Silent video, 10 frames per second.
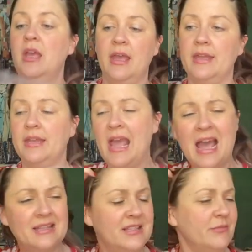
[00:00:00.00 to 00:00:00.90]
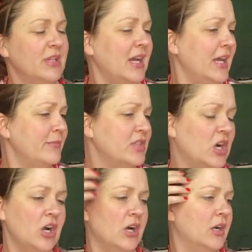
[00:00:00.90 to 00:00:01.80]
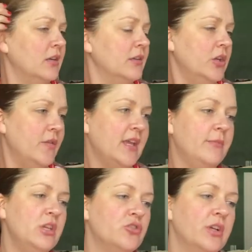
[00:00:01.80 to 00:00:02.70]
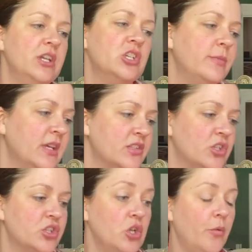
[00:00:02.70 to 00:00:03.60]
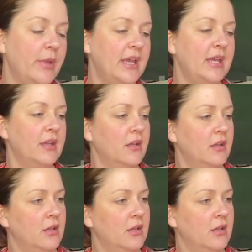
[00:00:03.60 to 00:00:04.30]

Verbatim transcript: And hats sometimes are, you know, they can be tricky just because they're so big